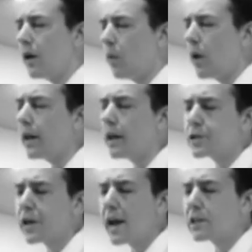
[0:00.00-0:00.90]
William
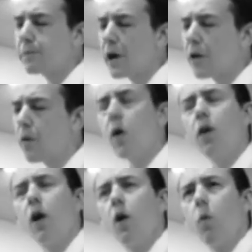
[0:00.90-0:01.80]
Shakespeare
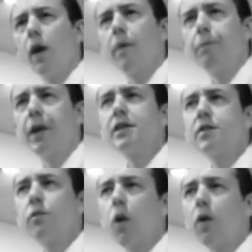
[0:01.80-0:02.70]
wrote, "What a piece
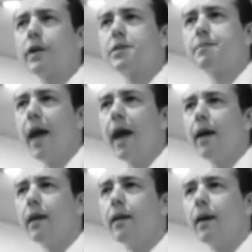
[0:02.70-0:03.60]
of work is
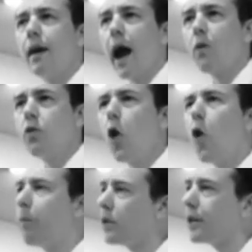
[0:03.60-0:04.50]
man, how
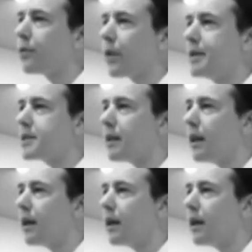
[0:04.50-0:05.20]
noble in reason,